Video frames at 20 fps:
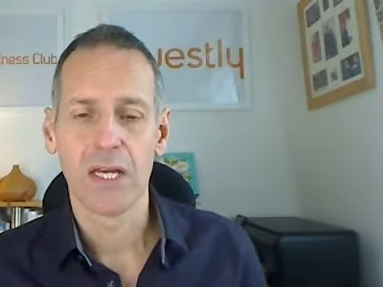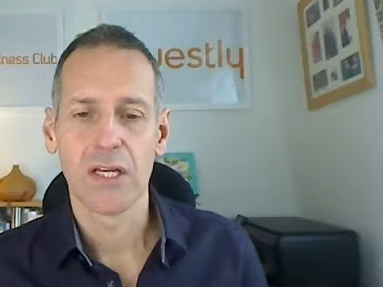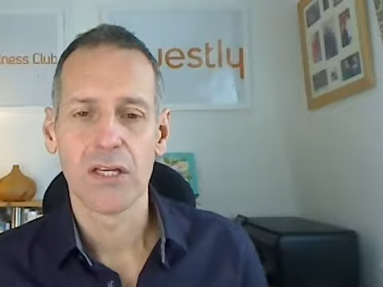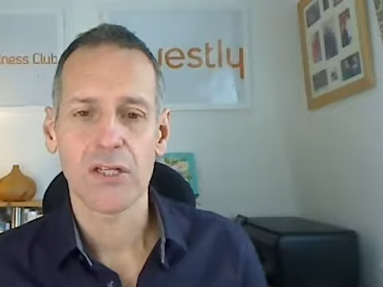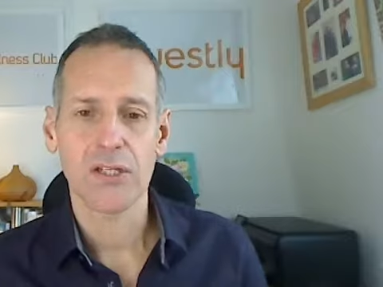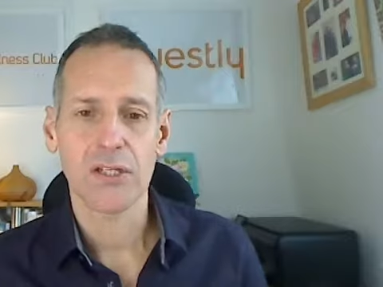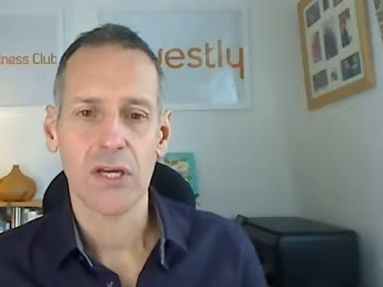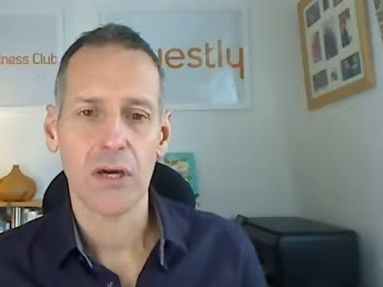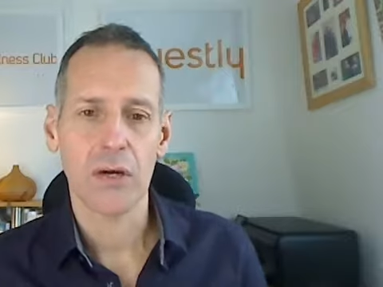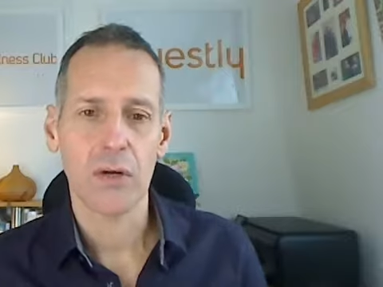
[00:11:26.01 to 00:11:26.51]

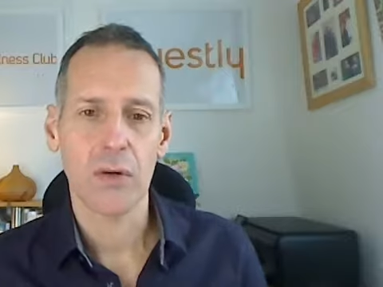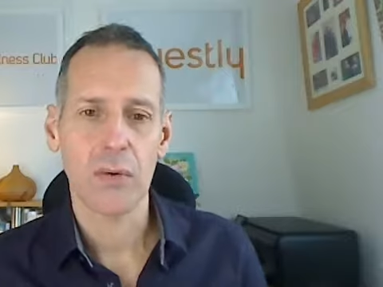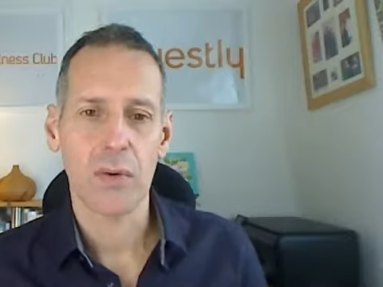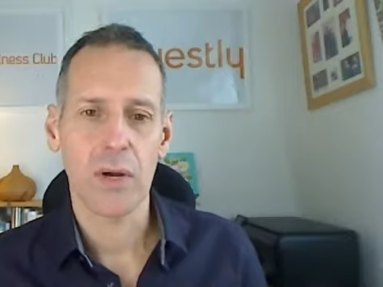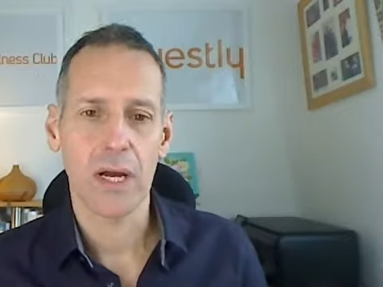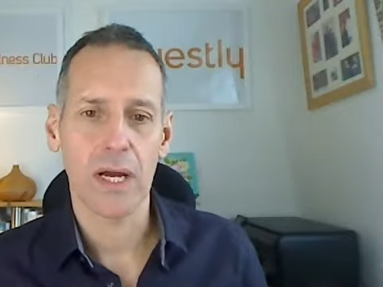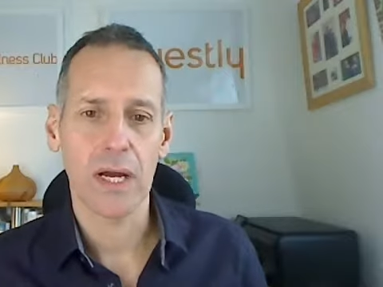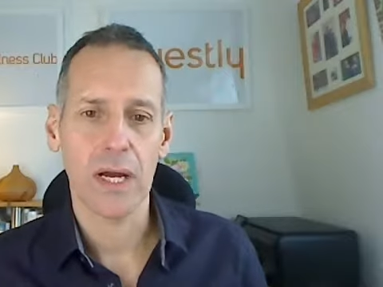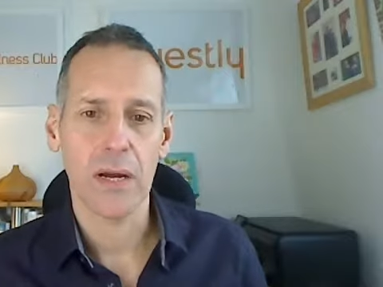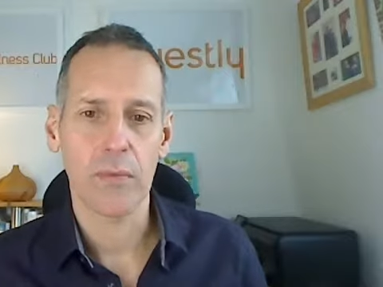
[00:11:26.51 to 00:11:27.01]

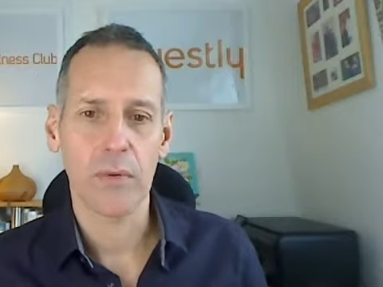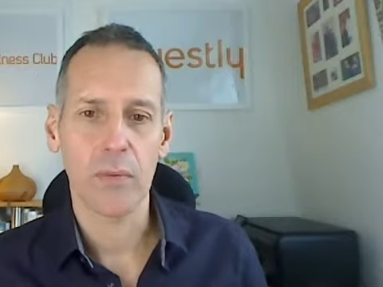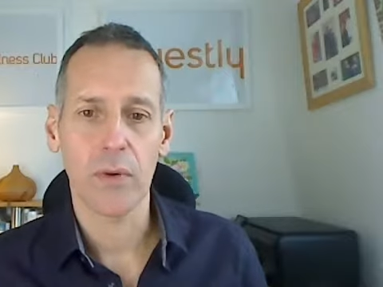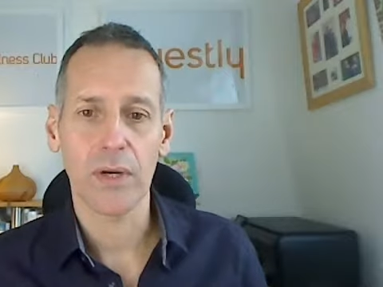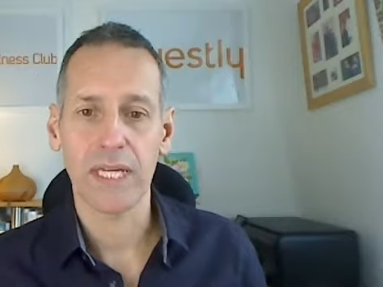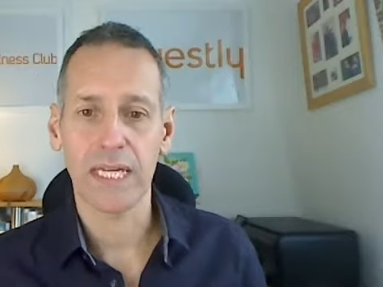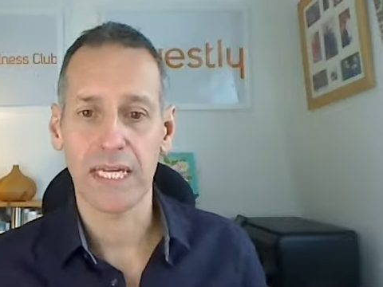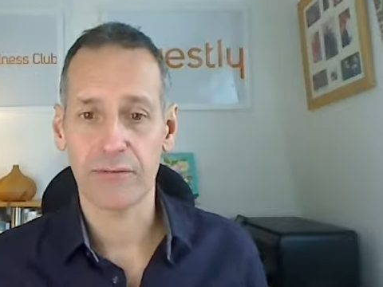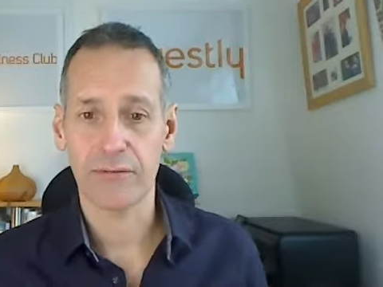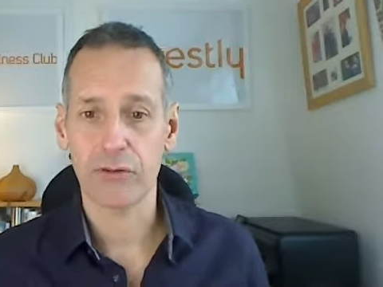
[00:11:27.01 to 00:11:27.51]
So we
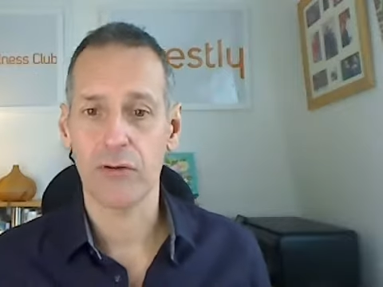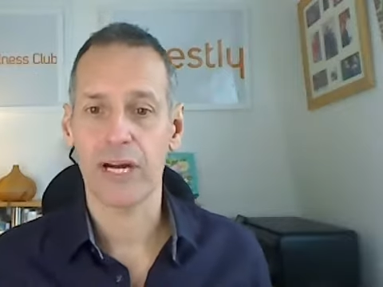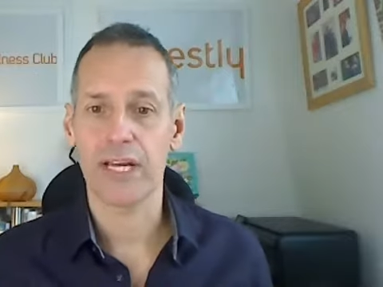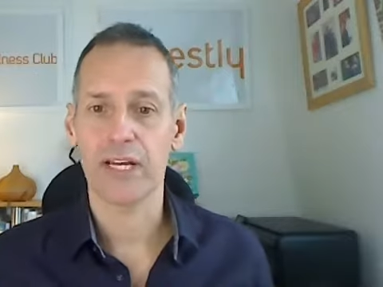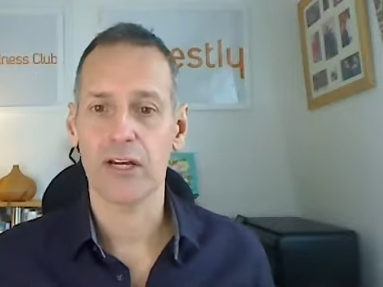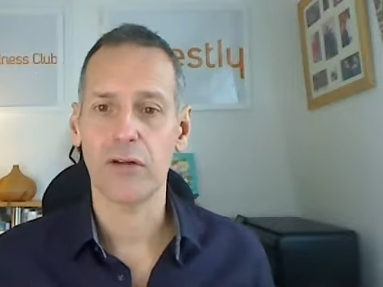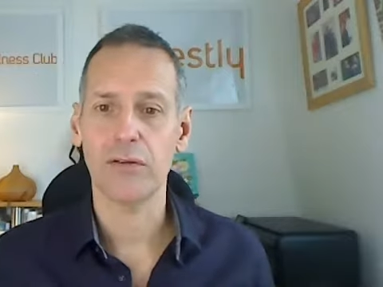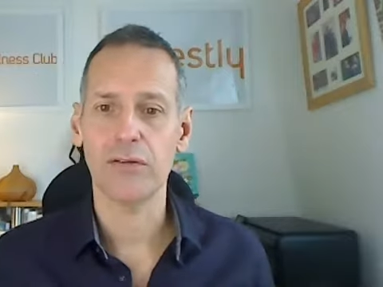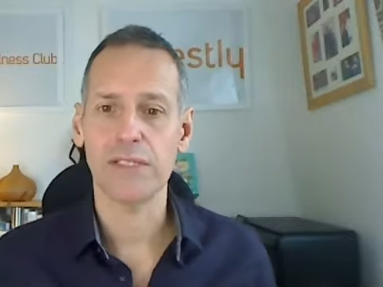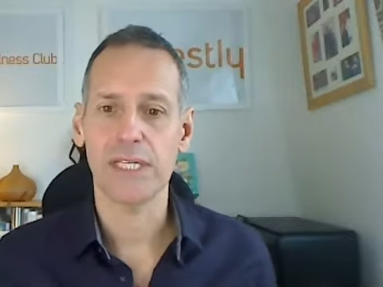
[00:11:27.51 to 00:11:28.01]
want to give great
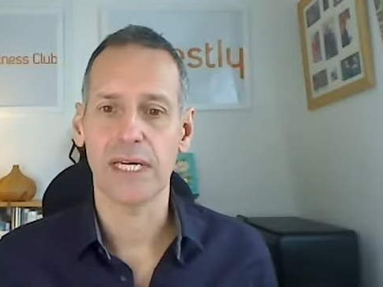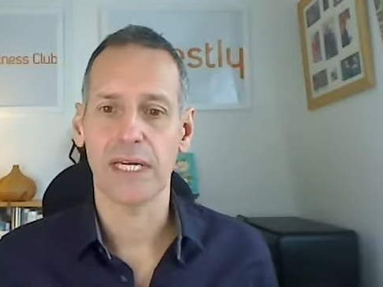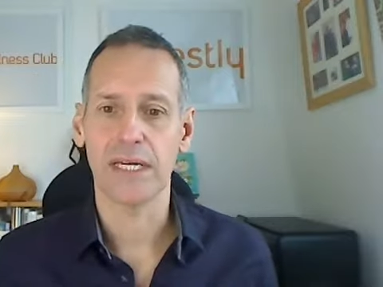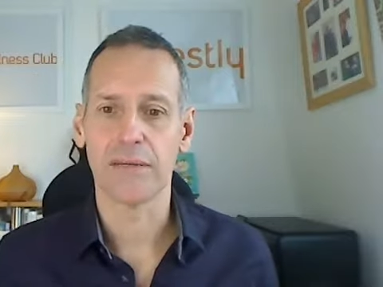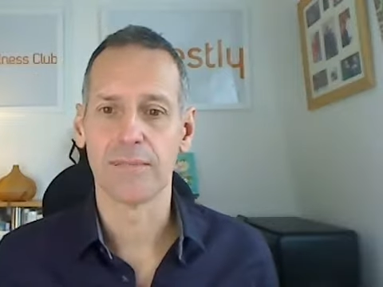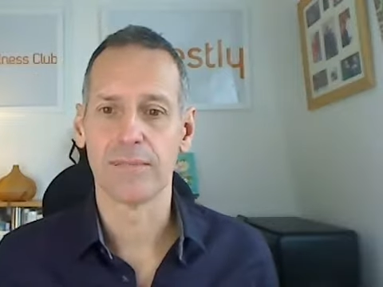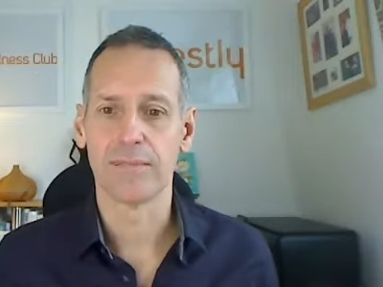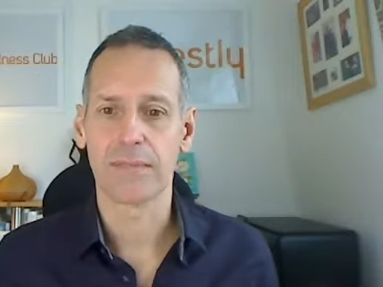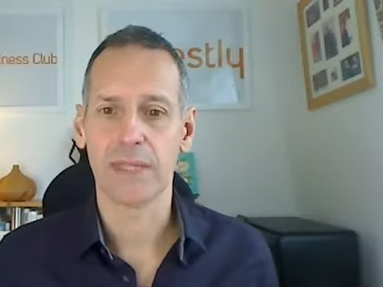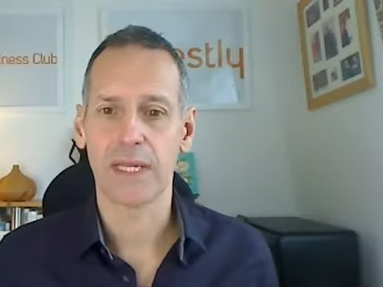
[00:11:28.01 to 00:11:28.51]

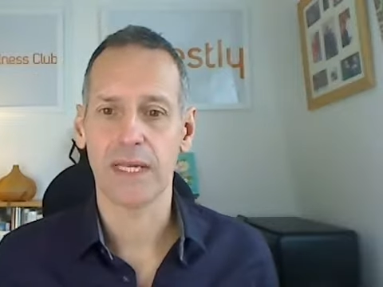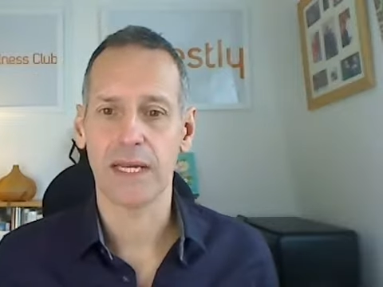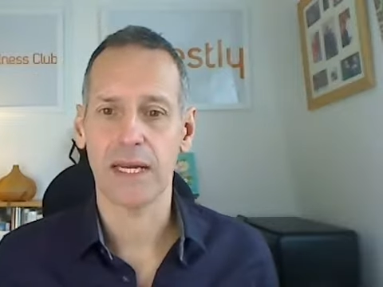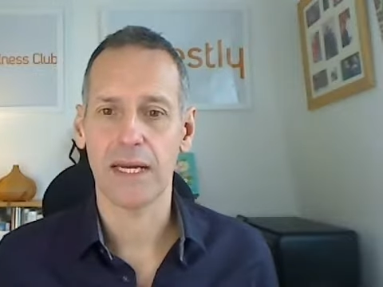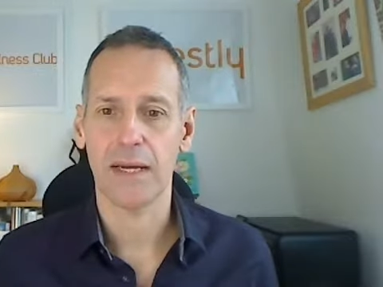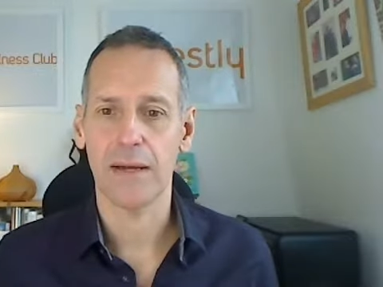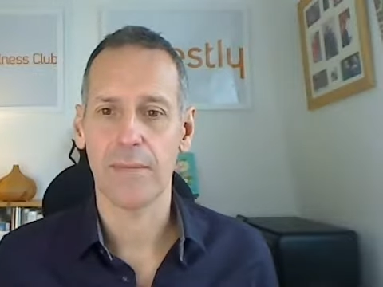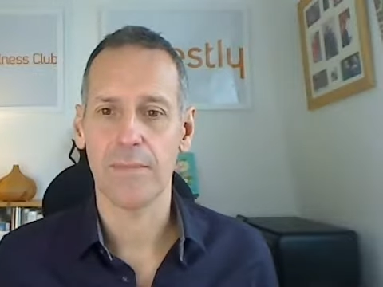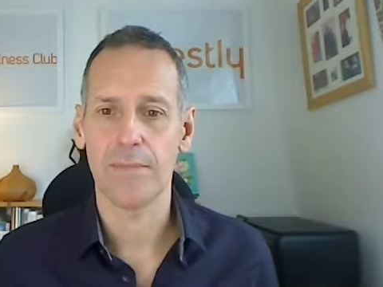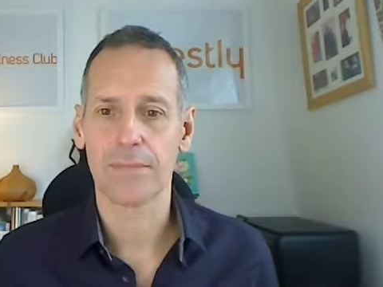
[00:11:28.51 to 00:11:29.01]
content,
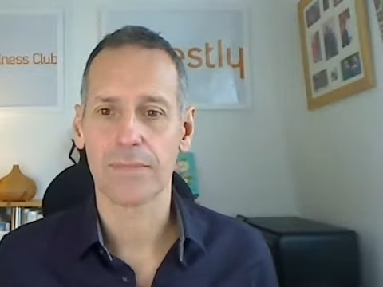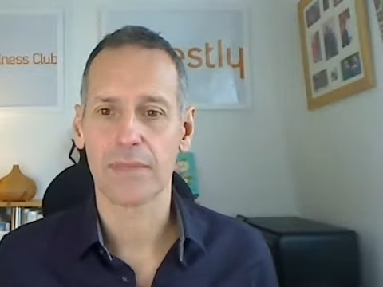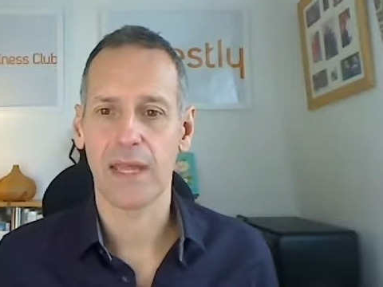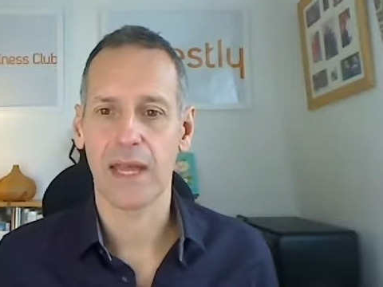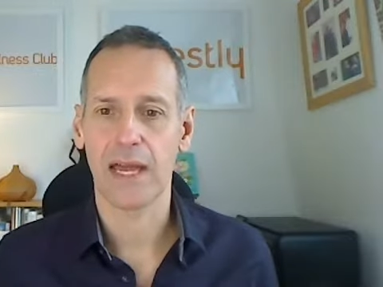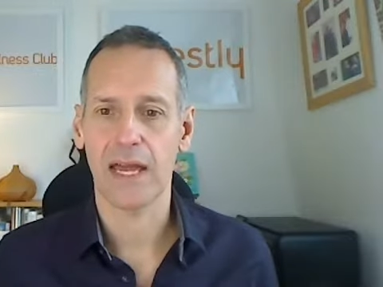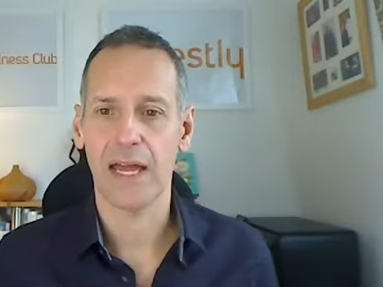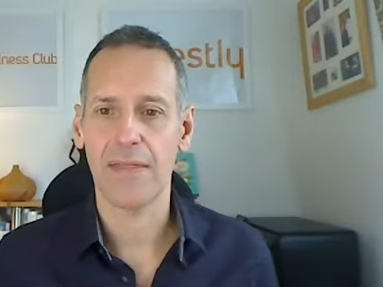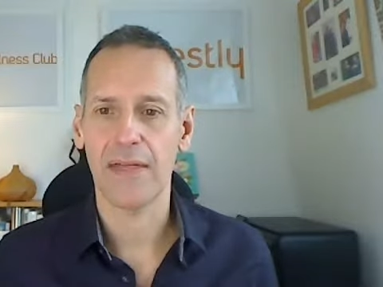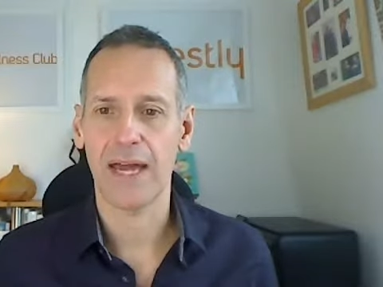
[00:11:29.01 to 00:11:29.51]
and
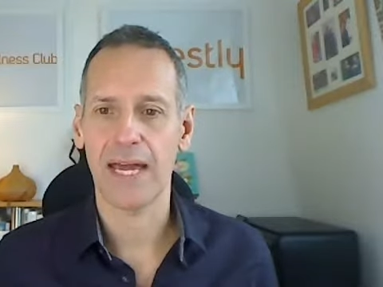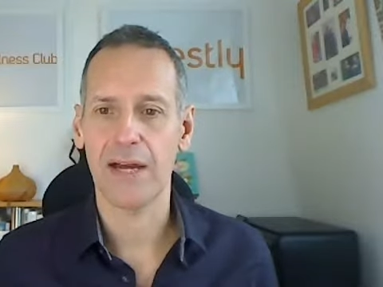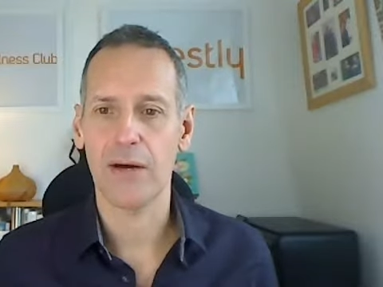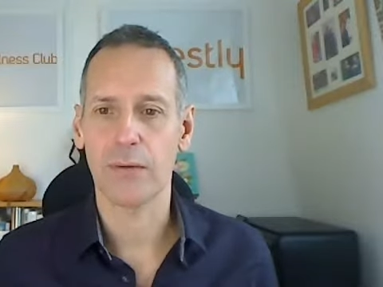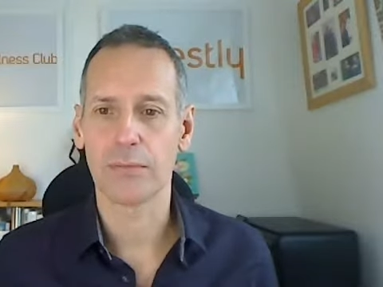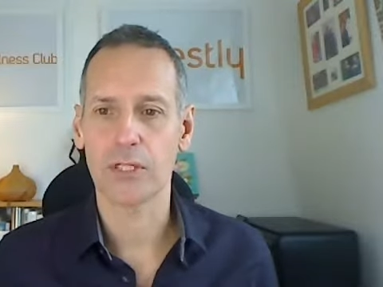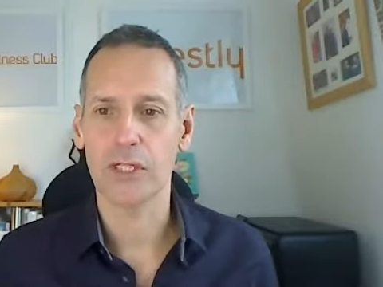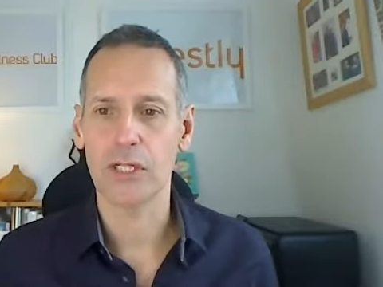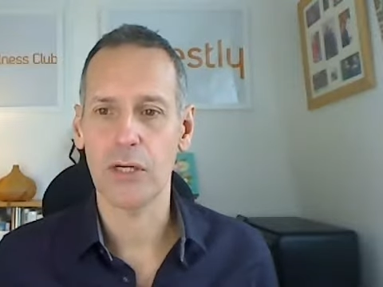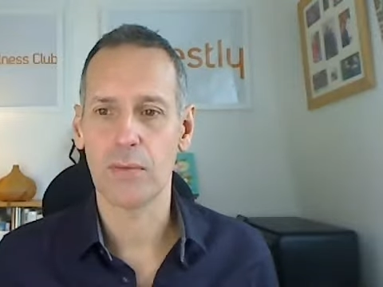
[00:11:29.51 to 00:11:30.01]
that
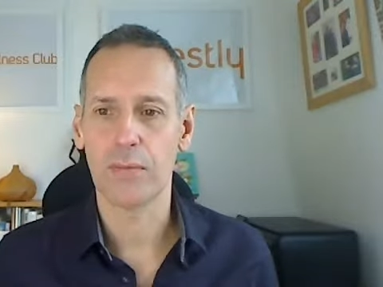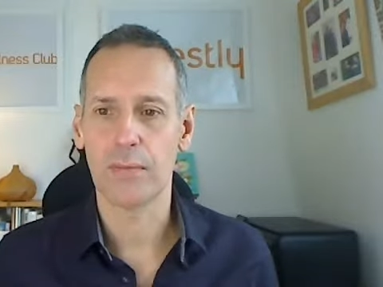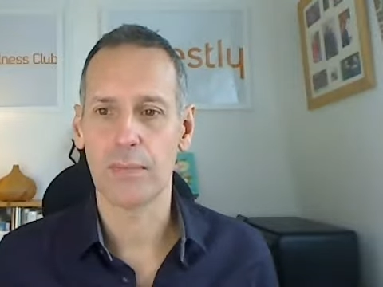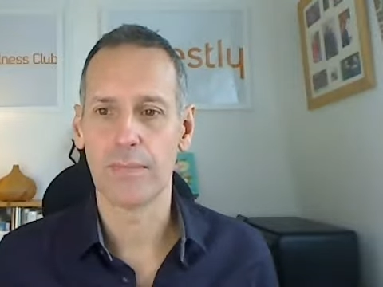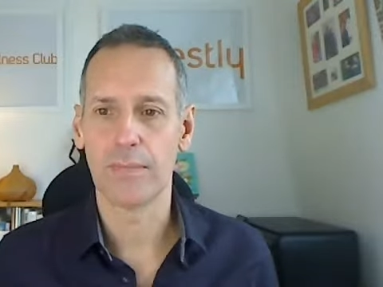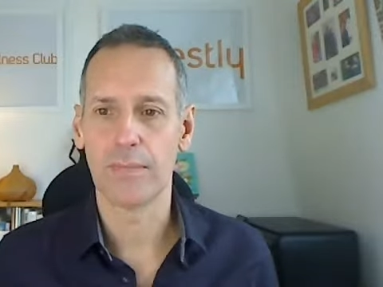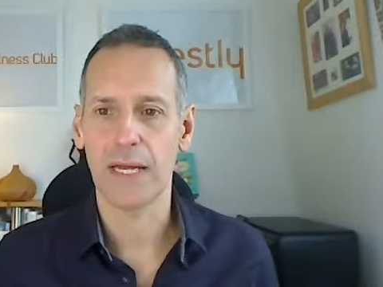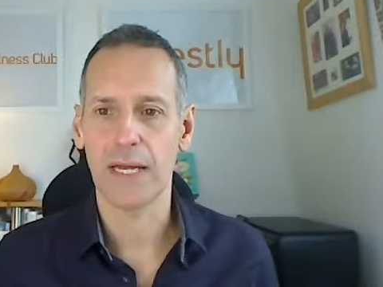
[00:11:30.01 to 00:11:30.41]
helps you